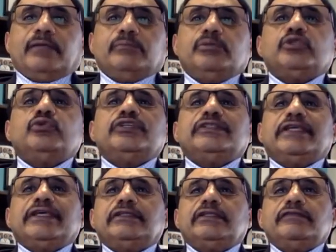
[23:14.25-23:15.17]
between the
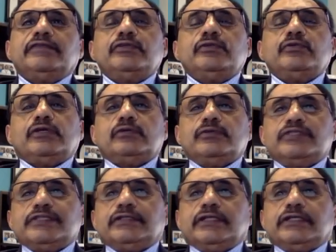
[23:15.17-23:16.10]
individual
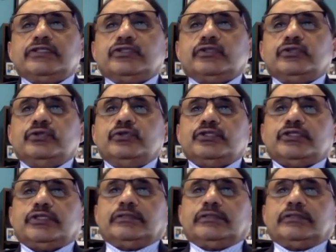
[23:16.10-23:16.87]
within the institution,